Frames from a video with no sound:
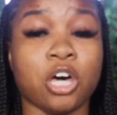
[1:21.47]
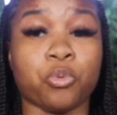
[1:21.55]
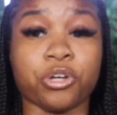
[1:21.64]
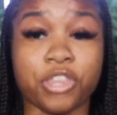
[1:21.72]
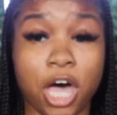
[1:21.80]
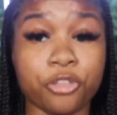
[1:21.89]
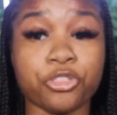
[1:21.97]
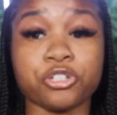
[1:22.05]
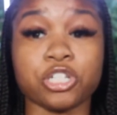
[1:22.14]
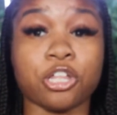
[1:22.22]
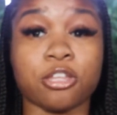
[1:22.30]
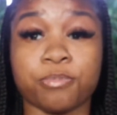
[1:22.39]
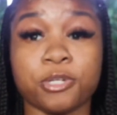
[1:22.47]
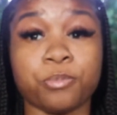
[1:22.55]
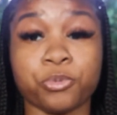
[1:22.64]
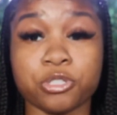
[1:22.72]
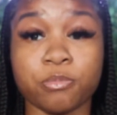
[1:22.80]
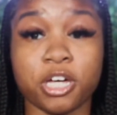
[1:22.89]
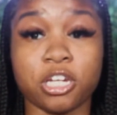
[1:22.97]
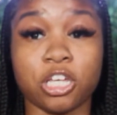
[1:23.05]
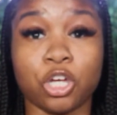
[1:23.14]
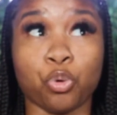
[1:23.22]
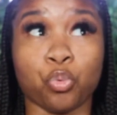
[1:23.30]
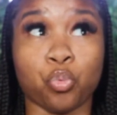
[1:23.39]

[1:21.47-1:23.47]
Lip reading: Without those other people's money,